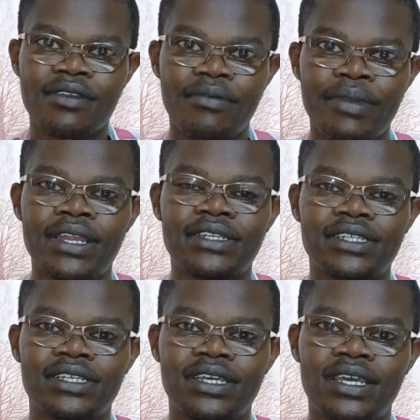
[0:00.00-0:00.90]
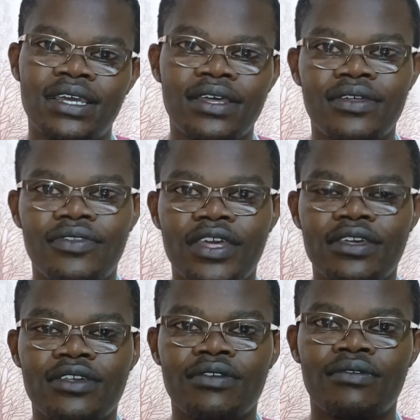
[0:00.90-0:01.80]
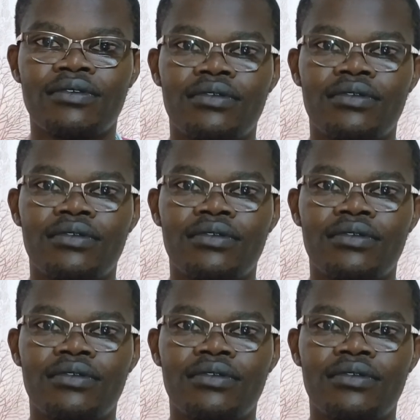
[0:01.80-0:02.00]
comment. Thank you.